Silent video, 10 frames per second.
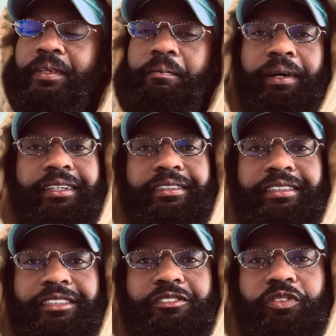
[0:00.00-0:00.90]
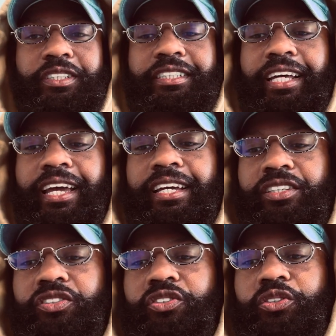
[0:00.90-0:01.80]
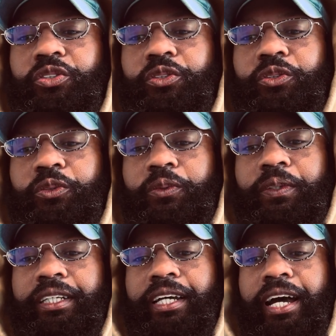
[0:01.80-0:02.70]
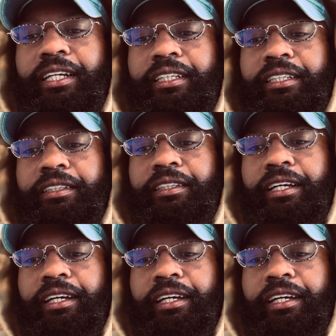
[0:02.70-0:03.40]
my intention for today is to kind of